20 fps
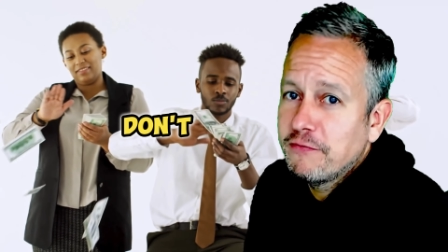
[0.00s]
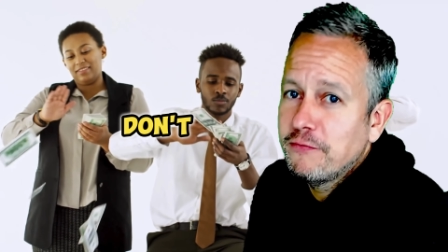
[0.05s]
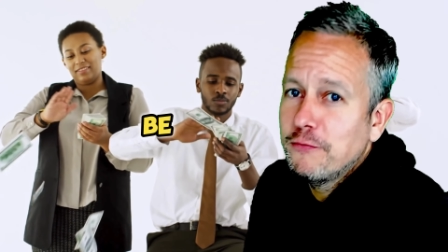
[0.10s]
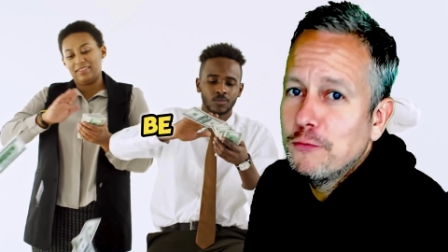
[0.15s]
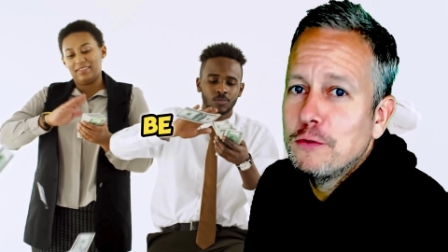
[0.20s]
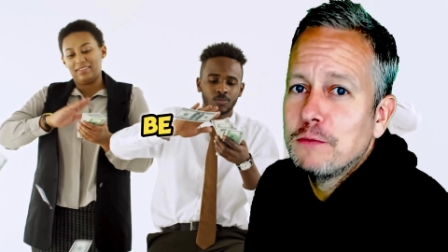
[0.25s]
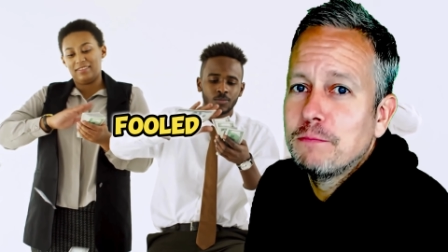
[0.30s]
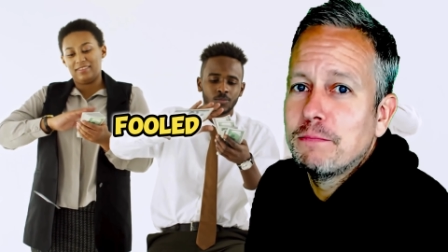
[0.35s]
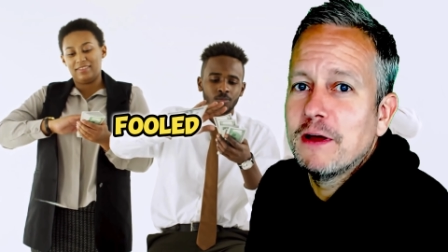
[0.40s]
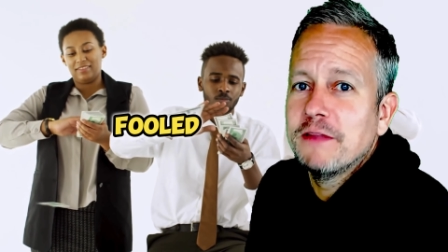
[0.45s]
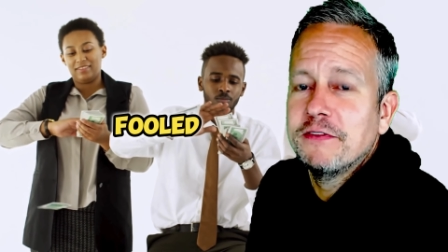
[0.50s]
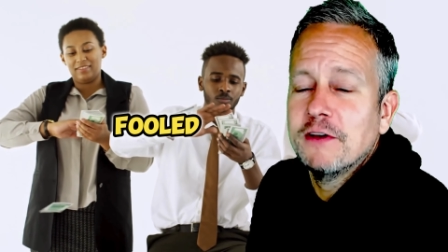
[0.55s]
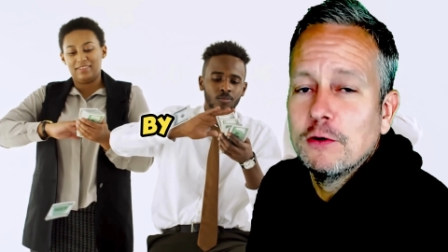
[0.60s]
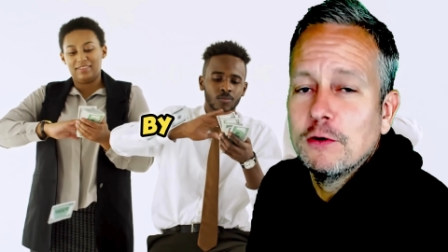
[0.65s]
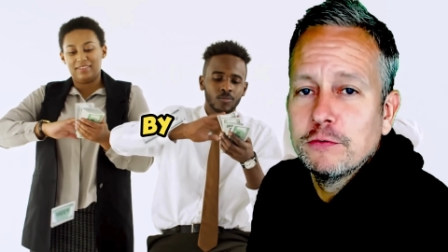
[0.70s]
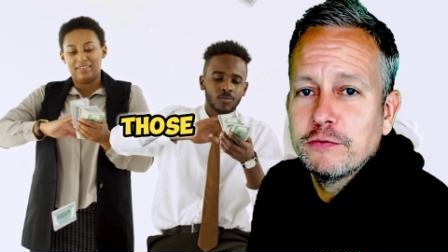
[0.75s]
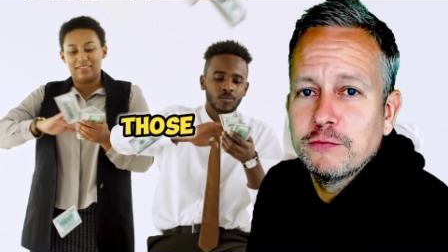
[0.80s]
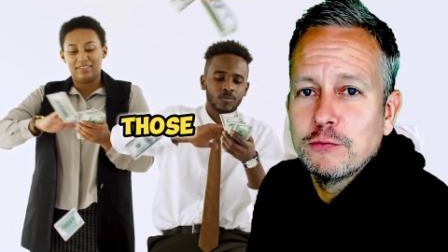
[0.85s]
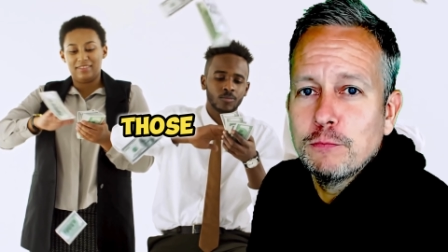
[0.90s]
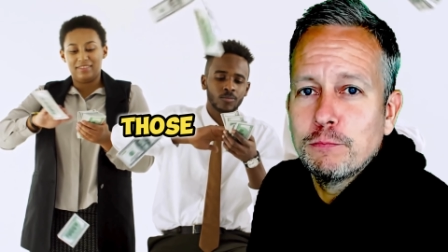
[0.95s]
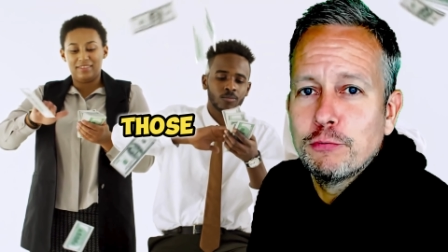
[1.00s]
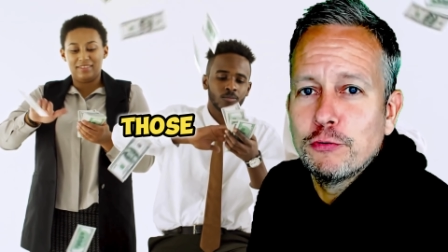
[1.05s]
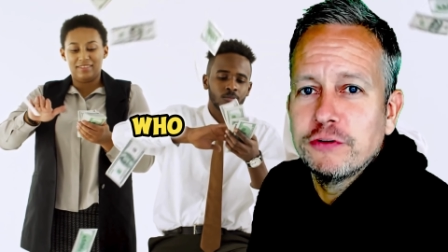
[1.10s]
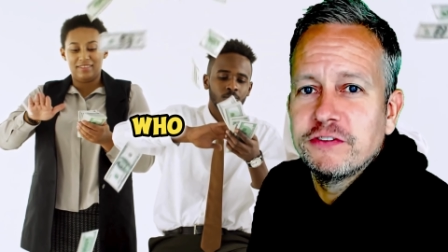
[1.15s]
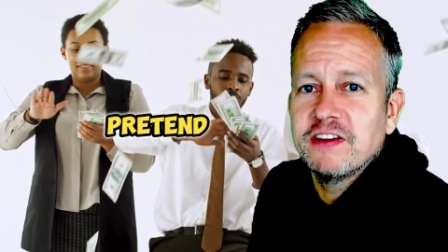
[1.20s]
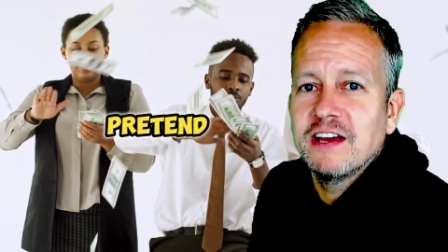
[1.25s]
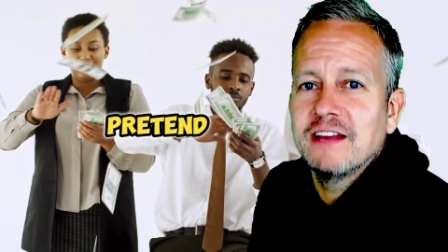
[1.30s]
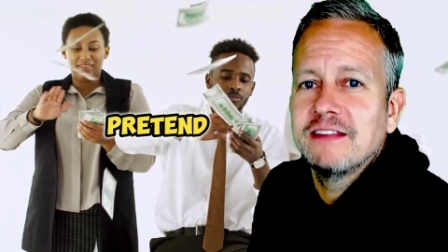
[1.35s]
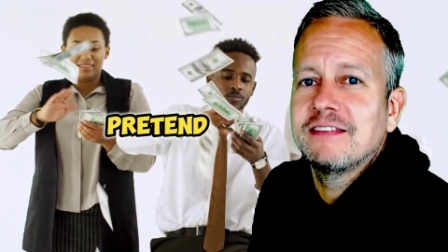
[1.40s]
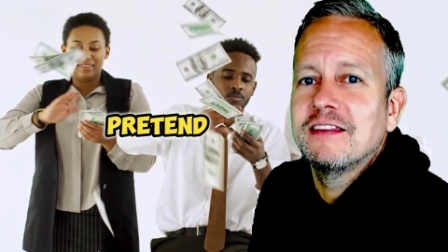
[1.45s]
be fooled by those who
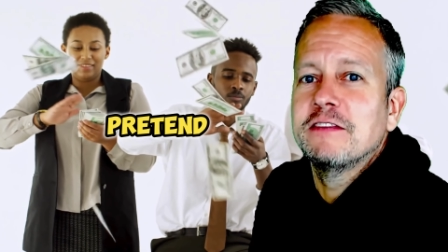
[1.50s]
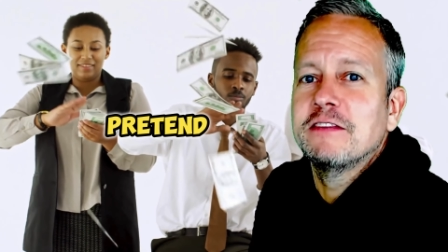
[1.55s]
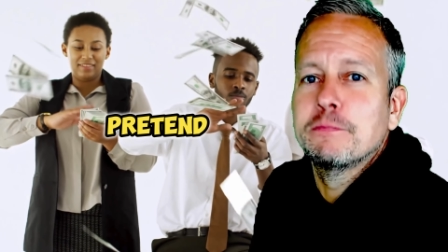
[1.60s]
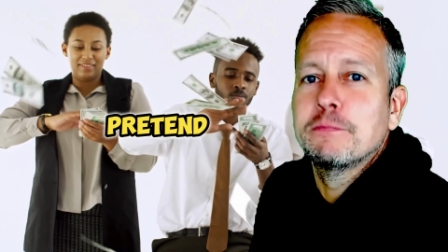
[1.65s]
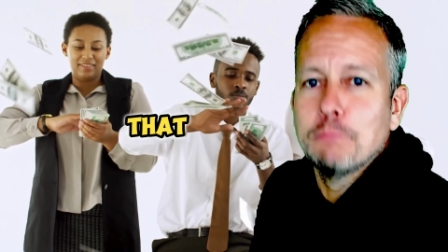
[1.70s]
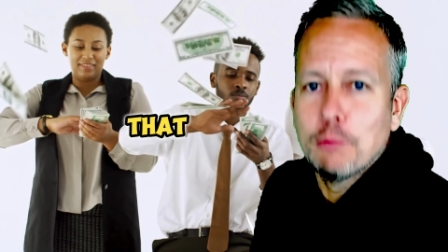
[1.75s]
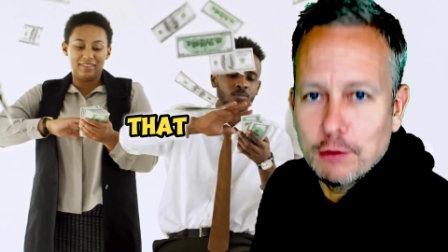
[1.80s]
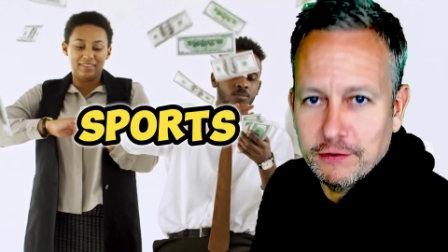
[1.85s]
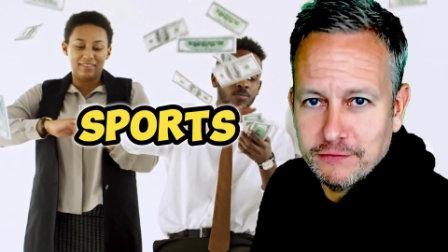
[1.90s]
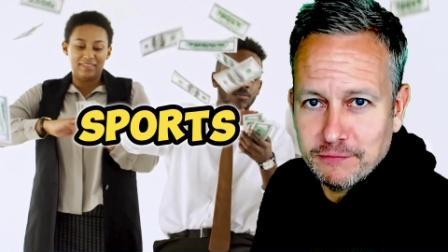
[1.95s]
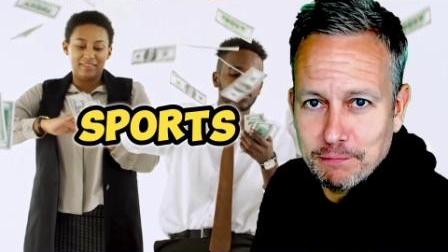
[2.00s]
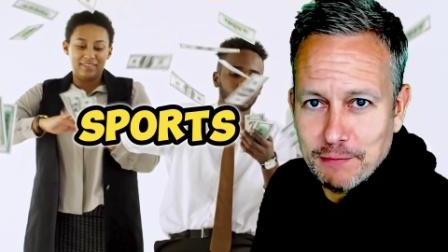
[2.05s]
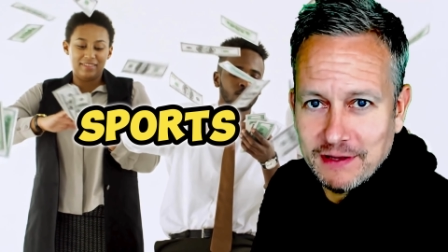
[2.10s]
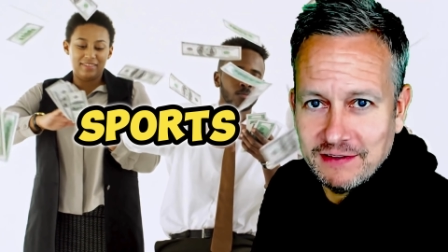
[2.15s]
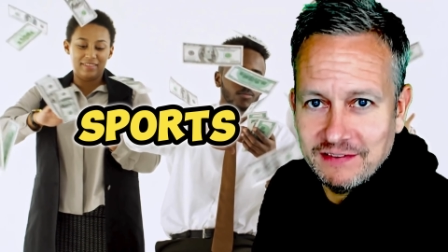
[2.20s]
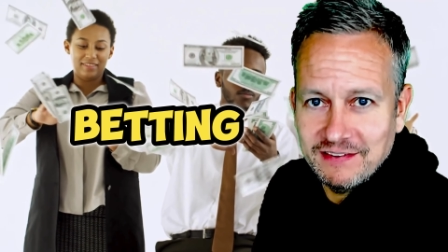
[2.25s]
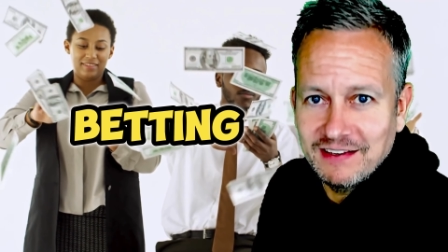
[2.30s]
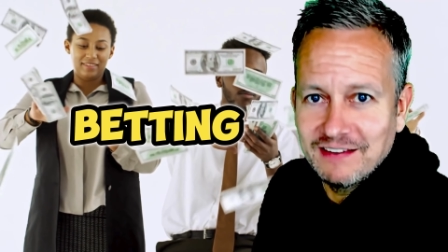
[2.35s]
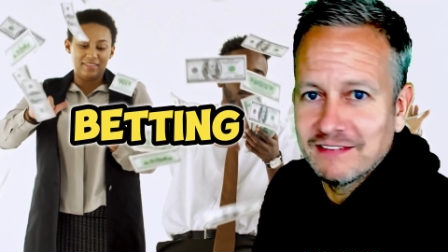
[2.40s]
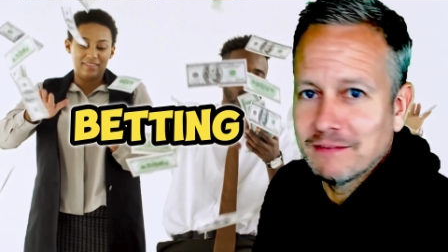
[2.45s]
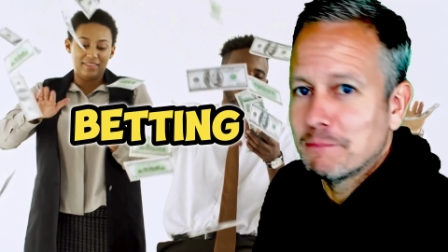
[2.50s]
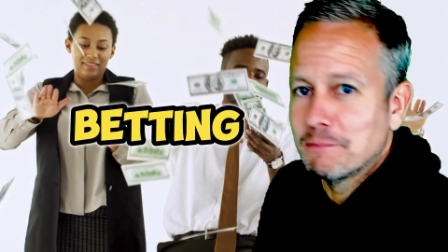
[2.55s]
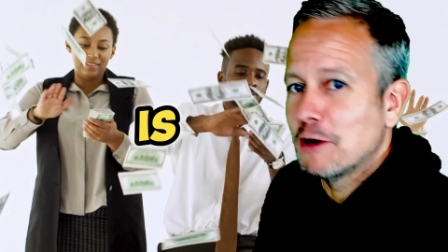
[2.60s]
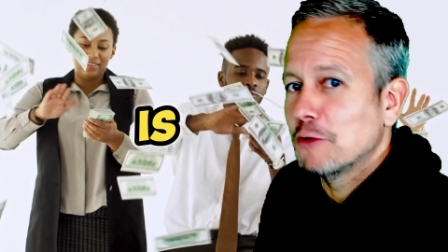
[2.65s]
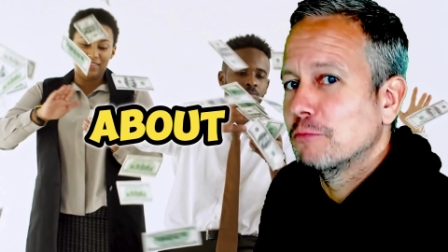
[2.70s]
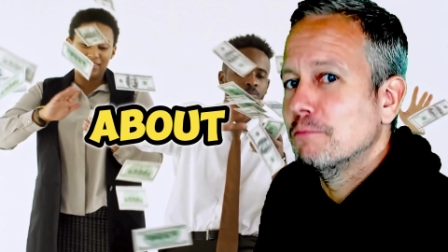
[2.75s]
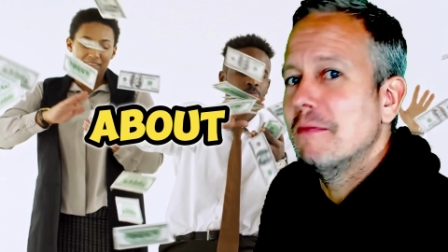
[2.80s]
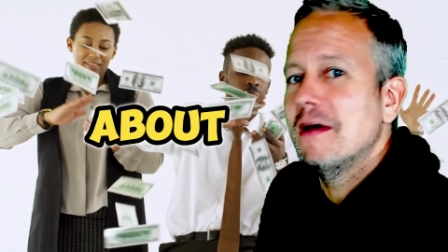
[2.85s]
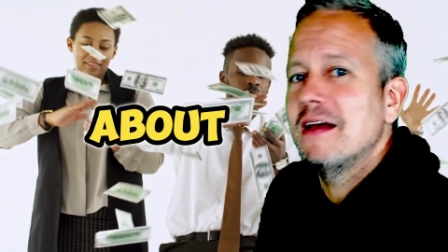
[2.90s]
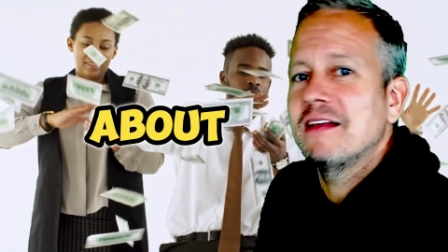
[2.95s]
pretend that sports betting is
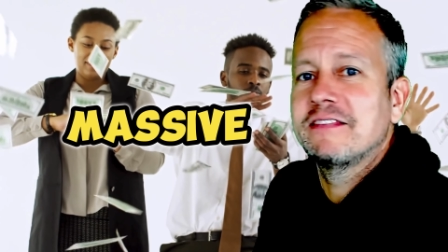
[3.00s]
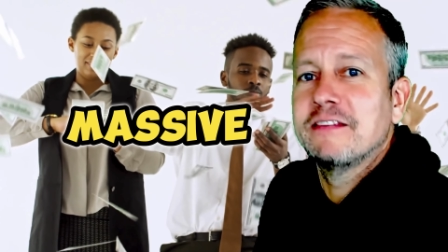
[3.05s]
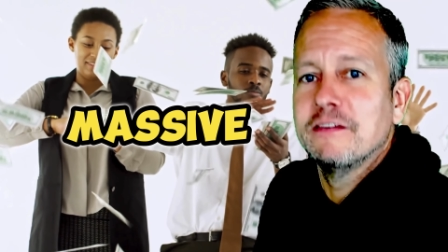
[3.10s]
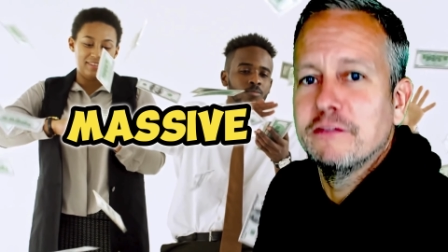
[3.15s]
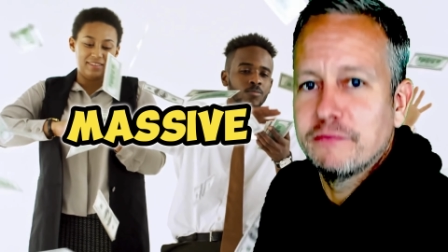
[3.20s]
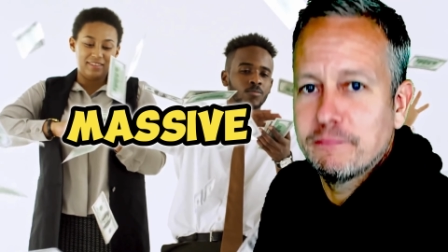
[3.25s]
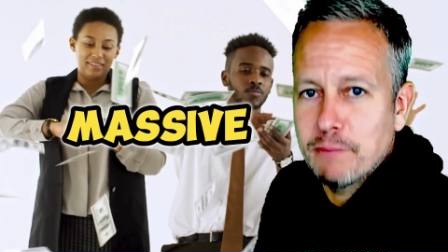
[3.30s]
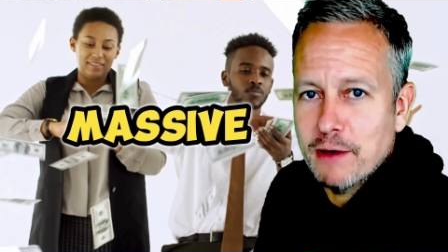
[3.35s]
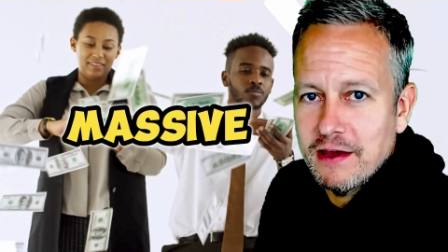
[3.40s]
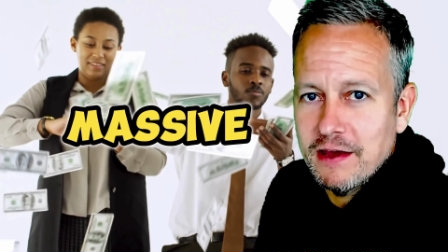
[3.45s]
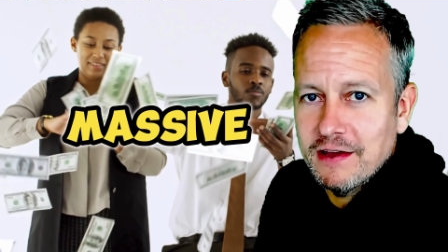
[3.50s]
about massive